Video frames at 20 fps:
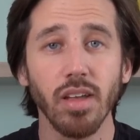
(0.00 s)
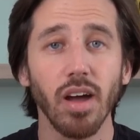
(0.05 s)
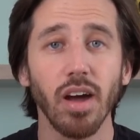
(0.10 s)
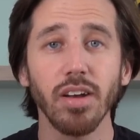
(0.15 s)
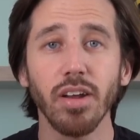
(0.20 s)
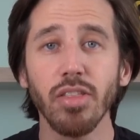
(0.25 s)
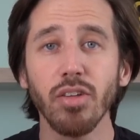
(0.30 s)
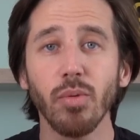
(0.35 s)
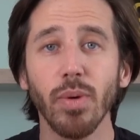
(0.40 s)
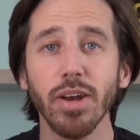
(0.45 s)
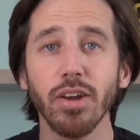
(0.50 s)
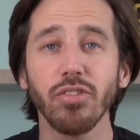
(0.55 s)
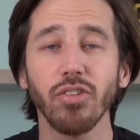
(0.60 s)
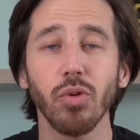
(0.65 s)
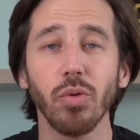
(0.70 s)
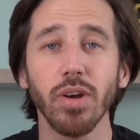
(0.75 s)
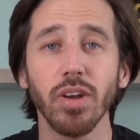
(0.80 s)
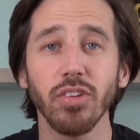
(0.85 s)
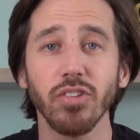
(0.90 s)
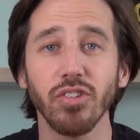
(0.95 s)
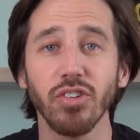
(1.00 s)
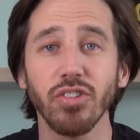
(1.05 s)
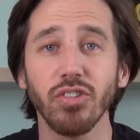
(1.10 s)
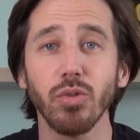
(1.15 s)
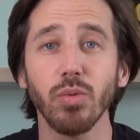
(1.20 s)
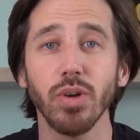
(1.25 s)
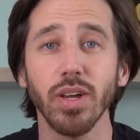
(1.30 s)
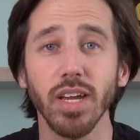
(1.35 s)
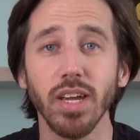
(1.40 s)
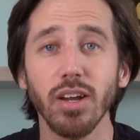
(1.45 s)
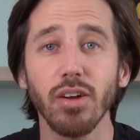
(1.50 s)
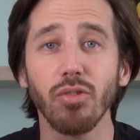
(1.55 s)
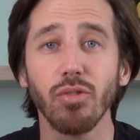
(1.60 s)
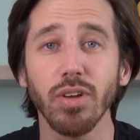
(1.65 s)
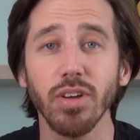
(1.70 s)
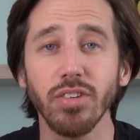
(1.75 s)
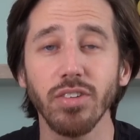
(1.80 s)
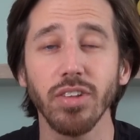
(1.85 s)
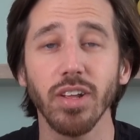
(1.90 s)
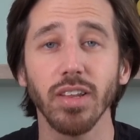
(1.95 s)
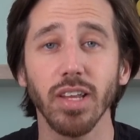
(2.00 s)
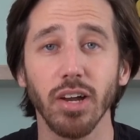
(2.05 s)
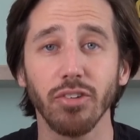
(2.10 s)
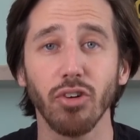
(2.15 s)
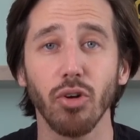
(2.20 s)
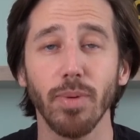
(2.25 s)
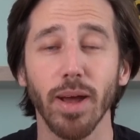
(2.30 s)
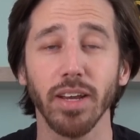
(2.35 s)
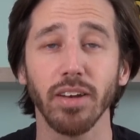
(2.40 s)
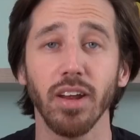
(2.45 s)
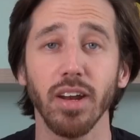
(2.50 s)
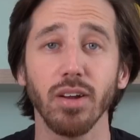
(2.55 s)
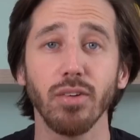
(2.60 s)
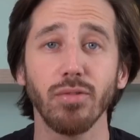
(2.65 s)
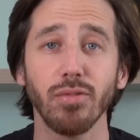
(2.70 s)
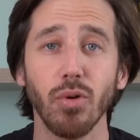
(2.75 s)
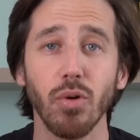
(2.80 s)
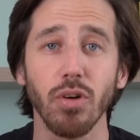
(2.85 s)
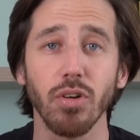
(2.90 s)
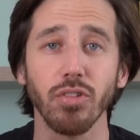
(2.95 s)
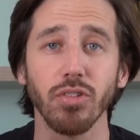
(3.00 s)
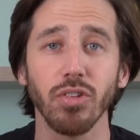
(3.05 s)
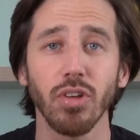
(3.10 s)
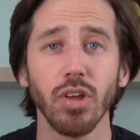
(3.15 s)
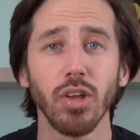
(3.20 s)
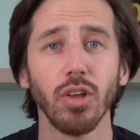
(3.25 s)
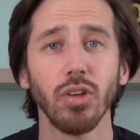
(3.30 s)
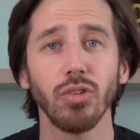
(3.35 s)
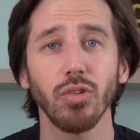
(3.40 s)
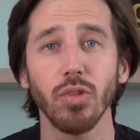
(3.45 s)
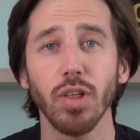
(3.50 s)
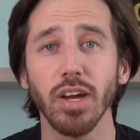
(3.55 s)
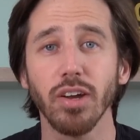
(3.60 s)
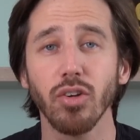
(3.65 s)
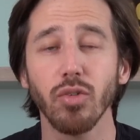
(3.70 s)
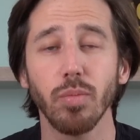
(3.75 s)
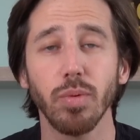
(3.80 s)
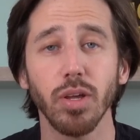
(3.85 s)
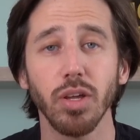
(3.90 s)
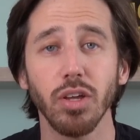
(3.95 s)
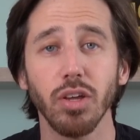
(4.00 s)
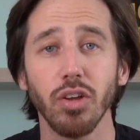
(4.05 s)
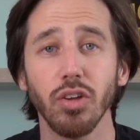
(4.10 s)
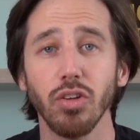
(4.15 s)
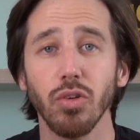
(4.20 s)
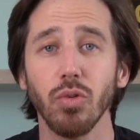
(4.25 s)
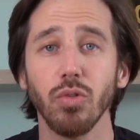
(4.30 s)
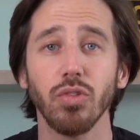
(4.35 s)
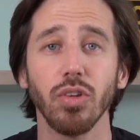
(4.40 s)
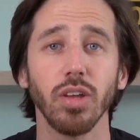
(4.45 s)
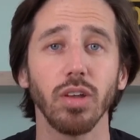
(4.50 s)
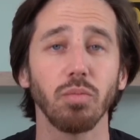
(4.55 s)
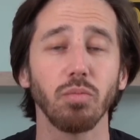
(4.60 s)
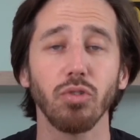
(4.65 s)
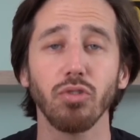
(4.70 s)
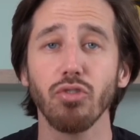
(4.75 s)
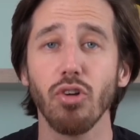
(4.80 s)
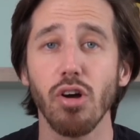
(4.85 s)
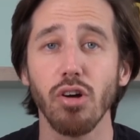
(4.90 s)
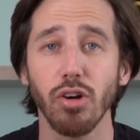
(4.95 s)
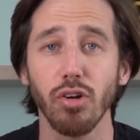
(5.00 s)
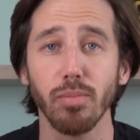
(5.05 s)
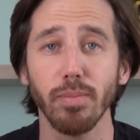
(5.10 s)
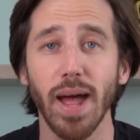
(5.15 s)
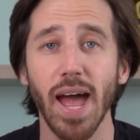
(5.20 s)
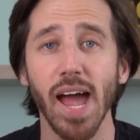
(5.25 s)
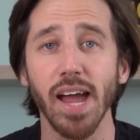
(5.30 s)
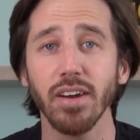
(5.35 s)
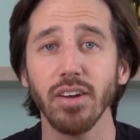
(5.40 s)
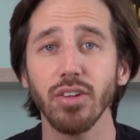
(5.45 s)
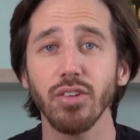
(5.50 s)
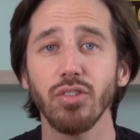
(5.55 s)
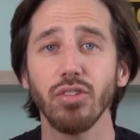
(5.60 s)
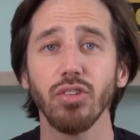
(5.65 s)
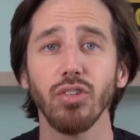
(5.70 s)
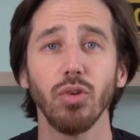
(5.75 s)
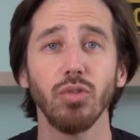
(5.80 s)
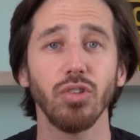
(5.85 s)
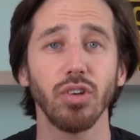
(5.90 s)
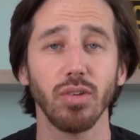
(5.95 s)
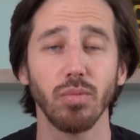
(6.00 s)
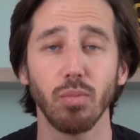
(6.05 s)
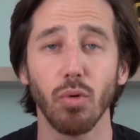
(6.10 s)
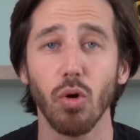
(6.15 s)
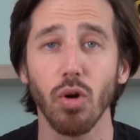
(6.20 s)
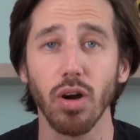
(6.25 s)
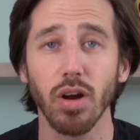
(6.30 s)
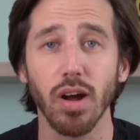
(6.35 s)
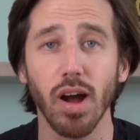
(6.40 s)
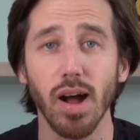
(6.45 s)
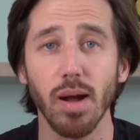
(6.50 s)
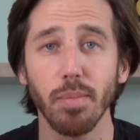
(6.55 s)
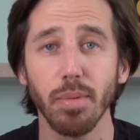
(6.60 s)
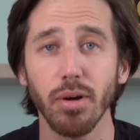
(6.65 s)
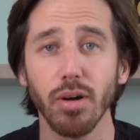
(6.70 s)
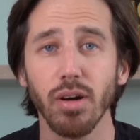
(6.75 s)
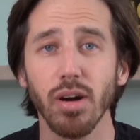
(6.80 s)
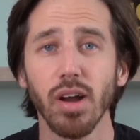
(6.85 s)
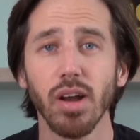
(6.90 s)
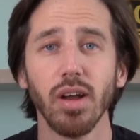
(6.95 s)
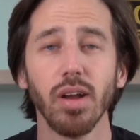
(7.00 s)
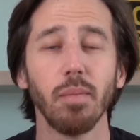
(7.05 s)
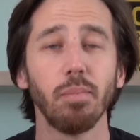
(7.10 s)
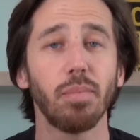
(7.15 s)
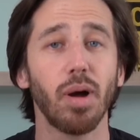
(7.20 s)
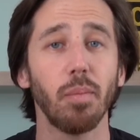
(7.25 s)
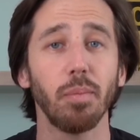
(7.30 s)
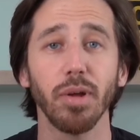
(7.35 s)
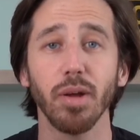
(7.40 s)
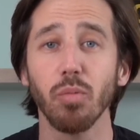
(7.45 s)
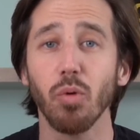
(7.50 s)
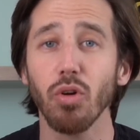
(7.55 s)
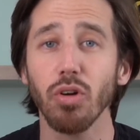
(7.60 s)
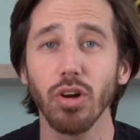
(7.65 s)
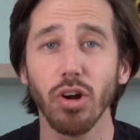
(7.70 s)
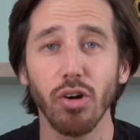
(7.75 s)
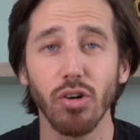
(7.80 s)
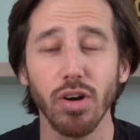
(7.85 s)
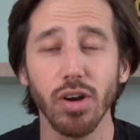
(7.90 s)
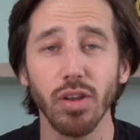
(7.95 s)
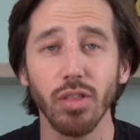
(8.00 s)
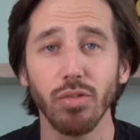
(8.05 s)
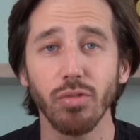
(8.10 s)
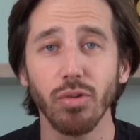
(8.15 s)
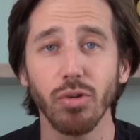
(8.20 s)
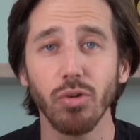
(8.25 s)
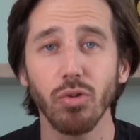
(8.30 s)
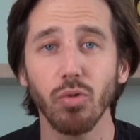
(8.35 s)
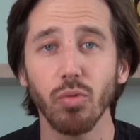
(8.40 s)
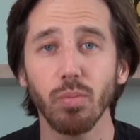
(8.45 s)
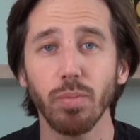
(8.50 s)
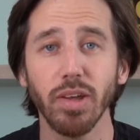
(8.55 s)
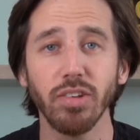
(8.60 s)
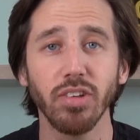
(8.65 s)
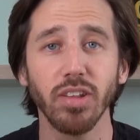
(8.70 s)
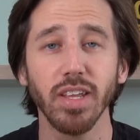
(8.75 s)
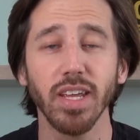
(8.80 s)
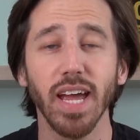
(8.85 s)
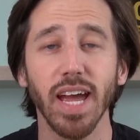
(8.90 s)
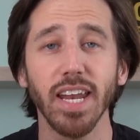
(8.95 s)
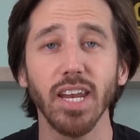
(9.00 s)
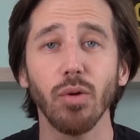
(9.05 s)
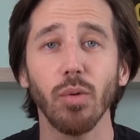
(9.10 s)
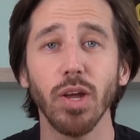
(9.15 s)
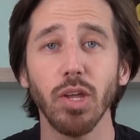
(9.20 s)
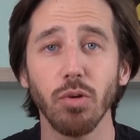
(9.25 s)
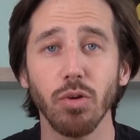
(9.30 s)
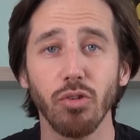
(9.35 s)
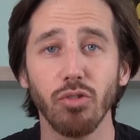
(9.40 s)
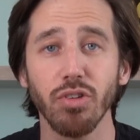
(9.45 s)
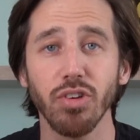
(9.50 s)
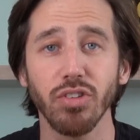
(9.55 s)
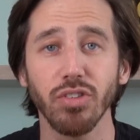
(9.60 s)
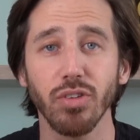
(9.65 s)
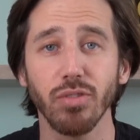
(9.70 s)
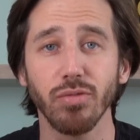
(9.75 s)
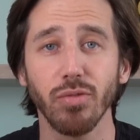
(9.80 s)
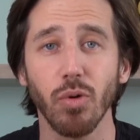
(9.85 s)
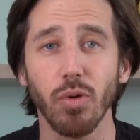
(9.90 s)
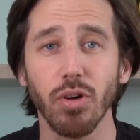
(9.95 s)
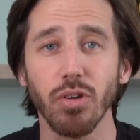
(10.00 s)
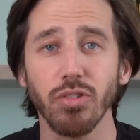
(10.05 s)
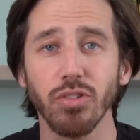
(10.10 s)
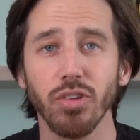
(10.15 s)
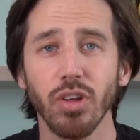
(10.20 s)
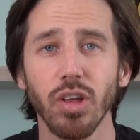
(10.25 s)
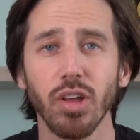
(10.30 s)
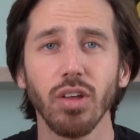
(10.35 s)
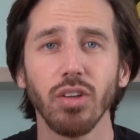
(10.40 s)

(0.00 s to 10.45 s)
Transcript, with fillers: Another way to do it is just to increase the electromagnetic force. So that could be using stronger magnets, using more copper, pumping more current through, basically any way you increase the force.